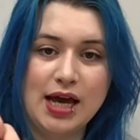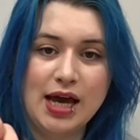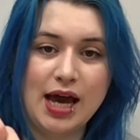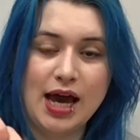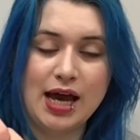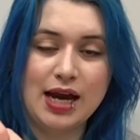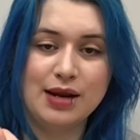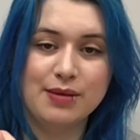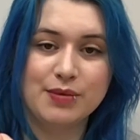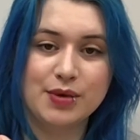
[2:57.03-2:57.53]

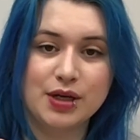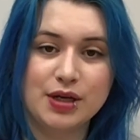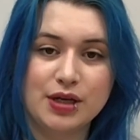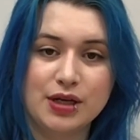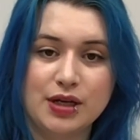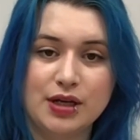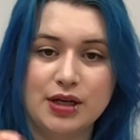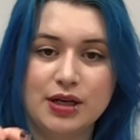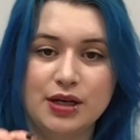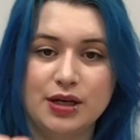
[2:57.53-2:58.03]
and I'm going
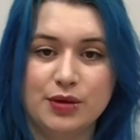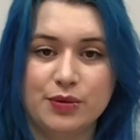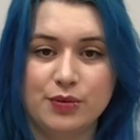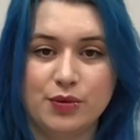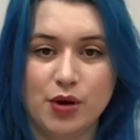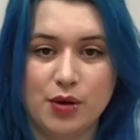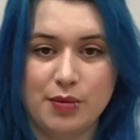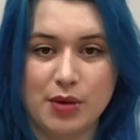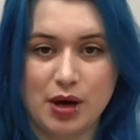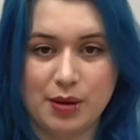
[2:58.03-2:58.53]
to
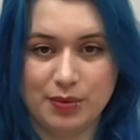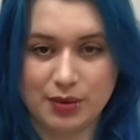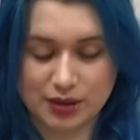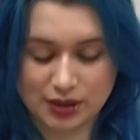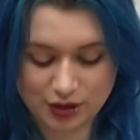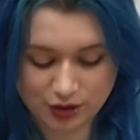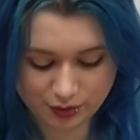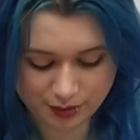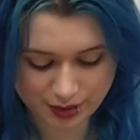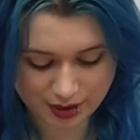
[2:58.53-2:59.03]
warm it up a
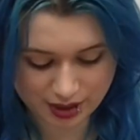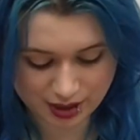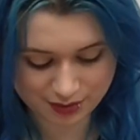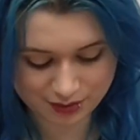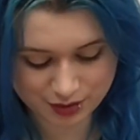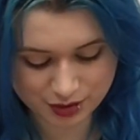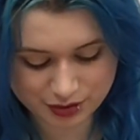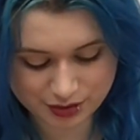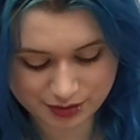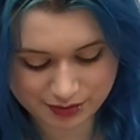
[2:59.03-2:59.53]
little bit in
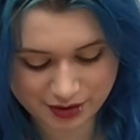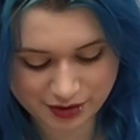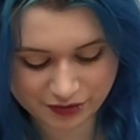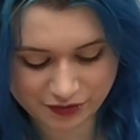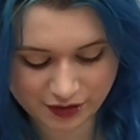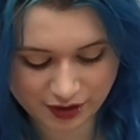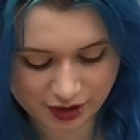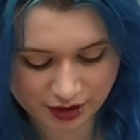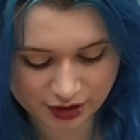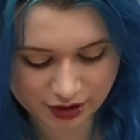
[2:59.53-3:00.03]
between my
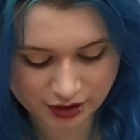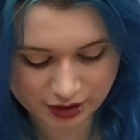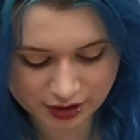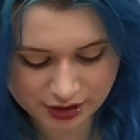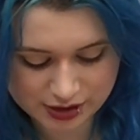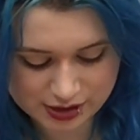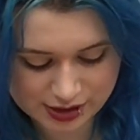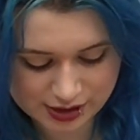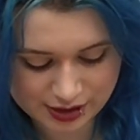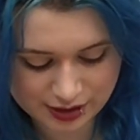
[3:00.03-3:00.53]

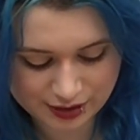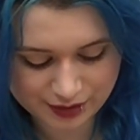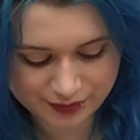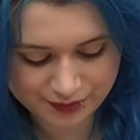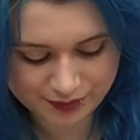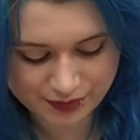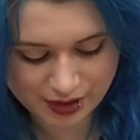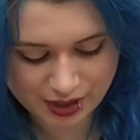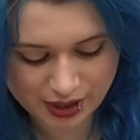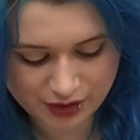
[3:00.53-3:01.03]
fingers
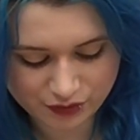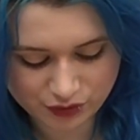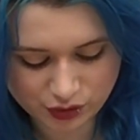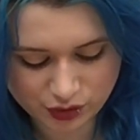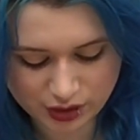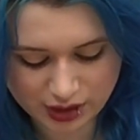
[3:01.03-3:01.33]
and roll